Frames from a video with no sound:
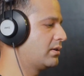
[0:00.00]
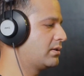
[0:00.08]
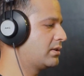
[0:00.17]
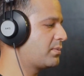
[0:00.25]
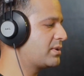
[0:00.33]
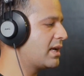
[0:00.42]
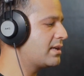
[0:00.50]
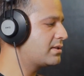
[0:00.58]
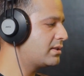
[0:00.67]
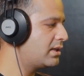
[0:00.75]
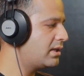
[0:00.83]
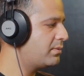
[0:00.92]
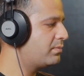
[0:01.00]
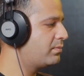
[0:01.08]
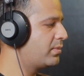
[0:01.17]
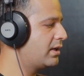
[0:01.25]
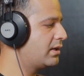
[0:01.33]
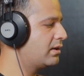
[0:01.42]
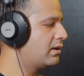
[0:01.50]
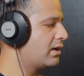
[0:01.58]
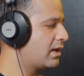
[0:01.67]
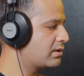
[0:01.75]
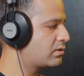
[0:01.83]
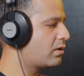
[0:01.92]
substantially
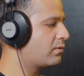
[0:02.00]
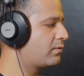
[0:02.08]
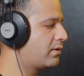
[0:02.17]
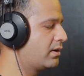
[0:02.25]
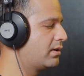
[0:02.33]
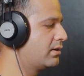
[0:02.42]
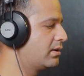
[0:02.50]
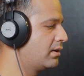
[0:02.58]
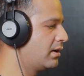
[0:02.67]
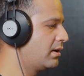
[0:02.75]
bring less of a